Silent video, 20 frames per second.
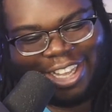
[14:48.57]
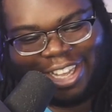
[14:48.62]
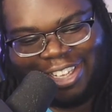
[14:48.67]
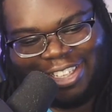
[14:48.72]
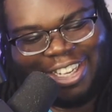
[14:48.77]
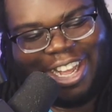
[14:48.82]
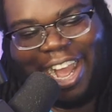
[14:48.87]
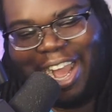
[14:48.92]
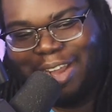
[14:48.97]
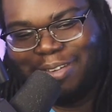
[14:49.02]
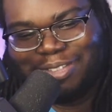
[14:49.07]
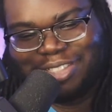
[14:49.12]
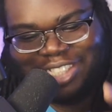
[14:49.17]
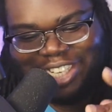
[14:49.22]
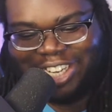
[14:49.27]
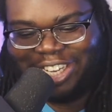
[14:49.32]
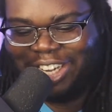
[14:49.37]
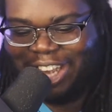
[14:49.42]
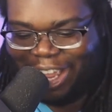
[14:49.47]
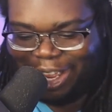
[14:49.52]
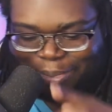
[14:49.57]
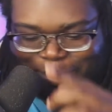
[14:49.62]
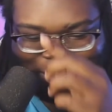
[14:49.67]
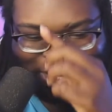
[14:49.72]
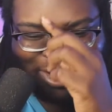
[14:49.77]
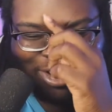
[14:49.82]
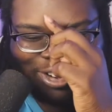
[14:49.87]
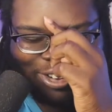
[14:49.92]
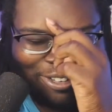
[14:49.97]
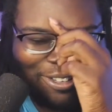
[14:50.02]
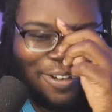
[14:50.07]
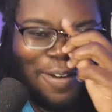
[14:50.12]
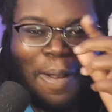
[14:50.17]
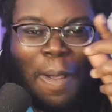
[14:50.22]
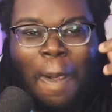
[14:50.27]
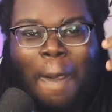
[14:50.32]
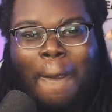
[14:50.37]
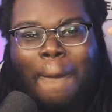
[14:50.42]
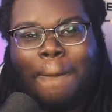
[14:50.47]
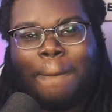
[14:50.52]
Obviously not, but you know,
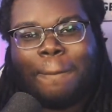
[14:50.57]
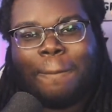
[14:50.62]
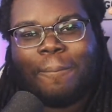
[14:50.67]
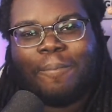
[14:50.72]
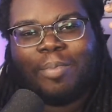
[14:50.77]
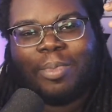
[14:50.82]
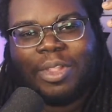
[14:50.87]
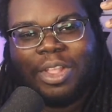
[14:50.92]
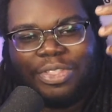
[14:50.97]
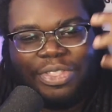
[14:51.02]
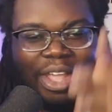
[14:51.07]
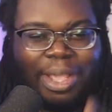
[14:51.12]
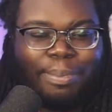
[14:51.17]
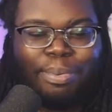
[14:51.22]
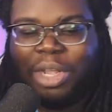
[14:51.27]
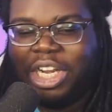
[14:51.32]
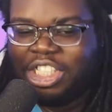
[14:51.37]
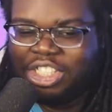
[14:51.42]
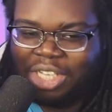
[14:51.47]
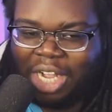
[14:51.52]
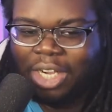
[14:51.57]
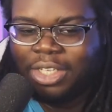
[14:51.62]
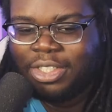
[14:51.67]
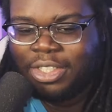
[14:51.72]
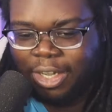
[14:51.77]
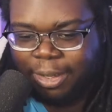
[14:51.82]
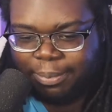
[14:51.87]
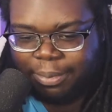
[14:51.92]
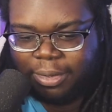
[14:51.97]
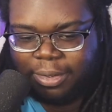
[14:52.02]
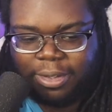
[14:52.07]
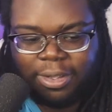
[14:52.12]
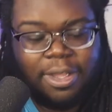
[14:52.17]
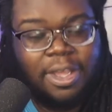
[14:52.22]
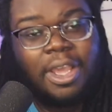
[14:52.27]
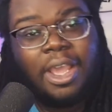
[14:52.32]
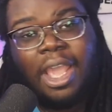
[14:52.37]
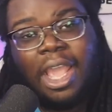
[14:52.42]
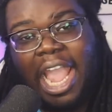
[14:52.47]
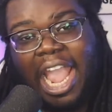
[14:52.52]
they're pretty stocked up.
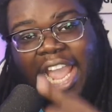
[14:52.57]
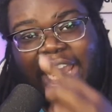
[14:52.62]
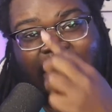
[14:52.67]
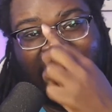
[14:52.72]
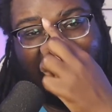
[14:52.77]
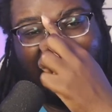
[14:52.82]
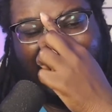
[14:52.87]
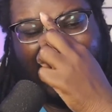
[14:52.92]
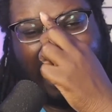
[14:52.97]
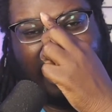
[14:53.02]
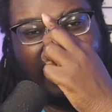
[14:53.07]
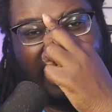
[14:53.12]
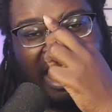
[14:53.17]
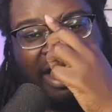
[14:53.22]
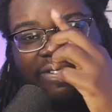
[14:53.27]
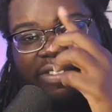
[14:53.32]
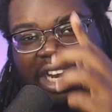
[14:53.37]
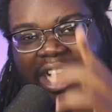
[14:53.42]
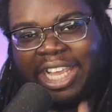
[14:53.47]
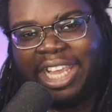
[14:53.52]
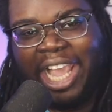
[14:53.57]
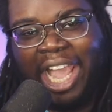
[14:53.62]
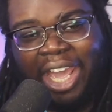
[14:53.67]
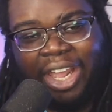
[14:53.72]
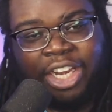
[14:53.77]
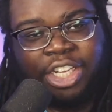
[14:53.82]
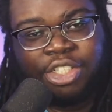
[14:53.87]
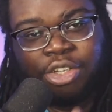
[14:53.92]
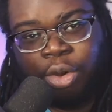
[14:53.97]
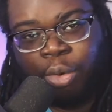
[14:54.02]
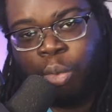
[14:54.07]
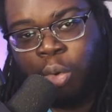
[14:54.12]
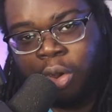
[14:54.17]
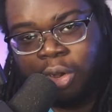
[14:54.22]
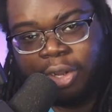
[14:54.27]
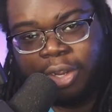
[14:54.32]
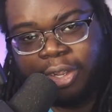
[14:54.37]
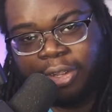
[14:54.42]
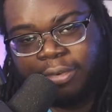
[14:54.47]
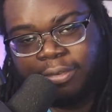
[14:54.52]
And even the cannons are
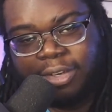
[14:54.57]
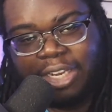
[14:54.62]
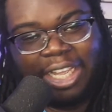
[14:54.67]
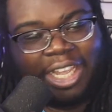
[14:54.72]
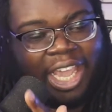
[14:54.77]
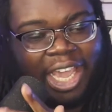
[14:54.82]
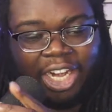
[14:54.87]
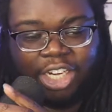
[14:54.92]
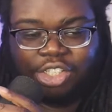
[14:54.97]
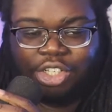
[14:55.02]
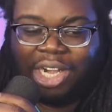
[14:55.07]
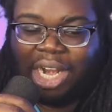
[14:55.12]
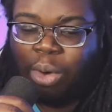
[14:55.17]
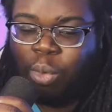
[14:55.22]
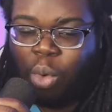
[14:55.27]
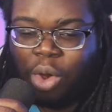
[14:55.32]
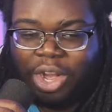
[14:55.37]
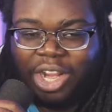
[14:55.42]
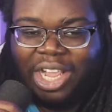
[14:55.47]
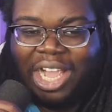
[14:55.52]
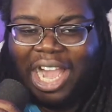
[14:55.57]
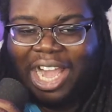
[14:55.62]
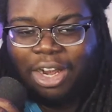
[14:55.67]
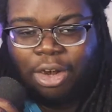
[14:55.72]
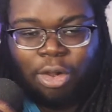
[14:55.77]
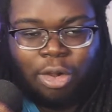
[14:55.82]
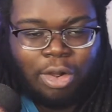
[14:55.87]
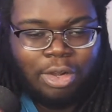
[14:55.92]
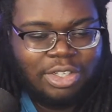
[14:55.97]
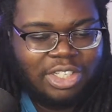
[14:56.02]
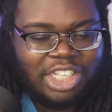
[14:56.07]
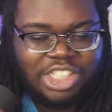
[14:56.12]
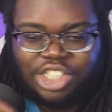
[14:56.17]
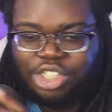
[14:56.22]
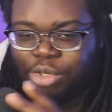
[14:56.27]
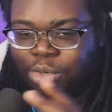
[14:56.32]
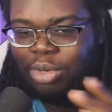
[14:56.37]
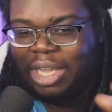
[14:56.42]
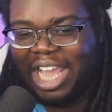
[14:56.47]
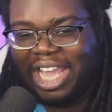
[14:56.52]
working. The cannons are not working at all. It doesn't
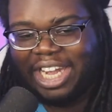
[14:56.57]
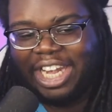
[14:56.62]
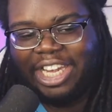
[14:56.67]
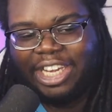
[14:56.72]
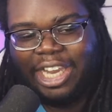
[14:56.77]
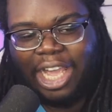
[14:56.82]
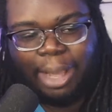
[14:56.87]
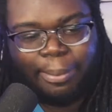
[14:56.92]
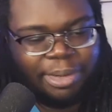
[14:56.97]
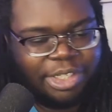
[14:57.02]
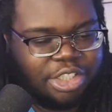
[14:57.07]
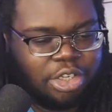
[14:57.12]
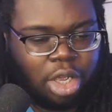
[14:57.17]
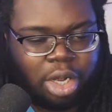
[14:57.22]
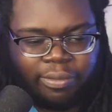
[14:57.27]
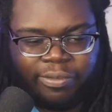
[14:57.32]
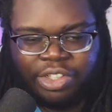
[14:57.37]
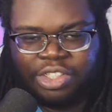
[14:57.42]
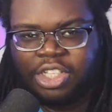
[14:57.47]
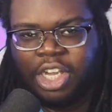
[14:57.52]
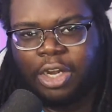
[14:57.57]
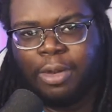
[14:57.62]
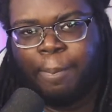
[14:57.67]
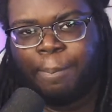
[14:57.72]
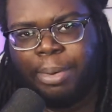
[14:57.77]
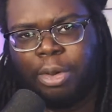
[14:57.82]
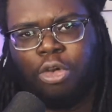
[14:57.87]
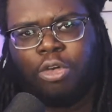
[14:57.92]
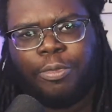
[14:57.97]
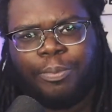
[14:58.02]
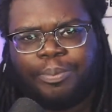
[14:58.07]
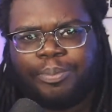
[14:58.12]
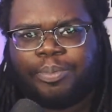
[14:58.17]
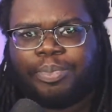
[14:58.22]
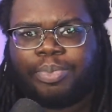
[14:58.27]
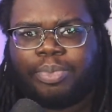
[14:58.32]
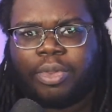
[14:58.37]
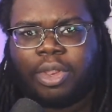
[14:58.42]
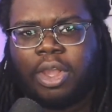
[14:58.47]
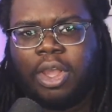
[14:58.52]
do any damage. All of a sudden, boom,
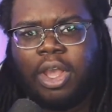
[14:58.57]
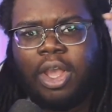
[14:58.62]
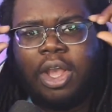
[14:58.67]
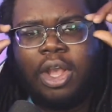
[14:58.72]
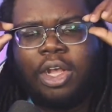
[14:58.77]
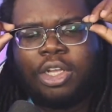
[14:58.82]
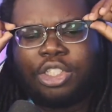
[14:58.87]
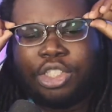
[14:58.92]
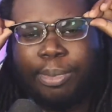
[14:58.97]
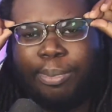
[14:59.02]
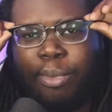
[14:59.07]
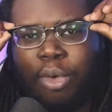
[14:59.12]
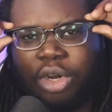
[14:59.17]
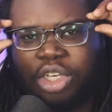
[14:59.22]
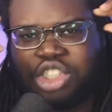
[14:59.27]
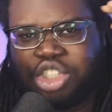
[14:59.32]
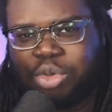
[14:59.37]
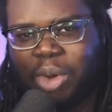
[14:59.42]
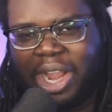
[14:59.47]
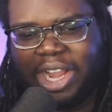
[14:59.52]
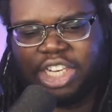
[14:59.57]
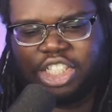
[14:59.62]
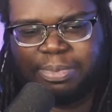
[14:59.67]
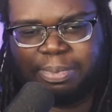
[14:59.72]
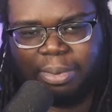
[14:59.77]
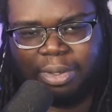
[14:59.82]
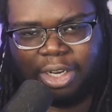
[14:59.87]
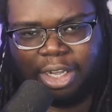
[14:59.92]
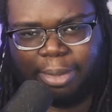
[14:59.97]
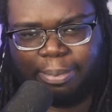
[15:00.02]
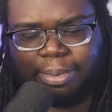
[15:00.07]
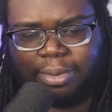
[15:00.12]
some more dragons pull up.